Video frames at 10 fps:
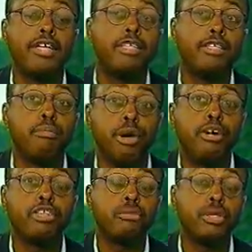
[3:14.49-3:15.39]
is
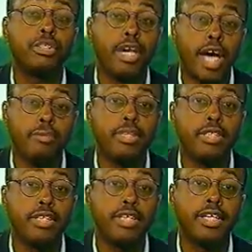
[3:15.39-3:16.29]
America's most
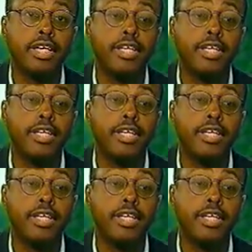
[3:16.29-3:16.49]
competent